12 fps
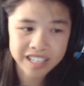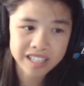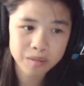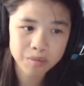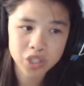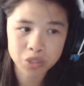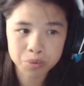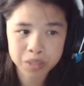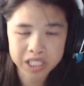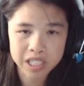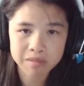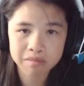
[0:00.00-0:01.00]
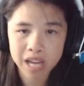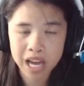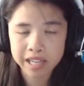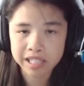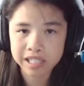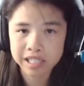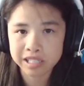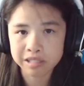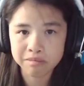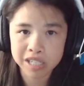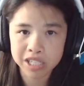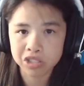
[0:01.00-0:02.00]
and then we just went some hiking at
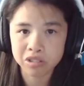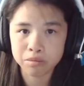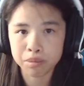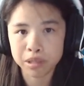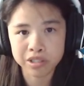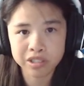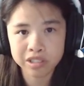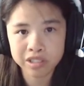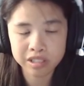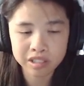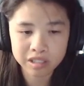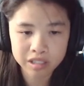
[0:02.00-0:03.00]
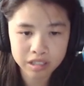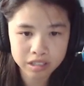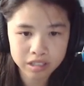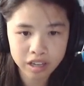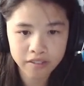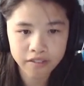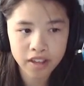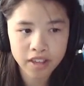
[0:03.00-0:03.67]
some national parks and all that stuff,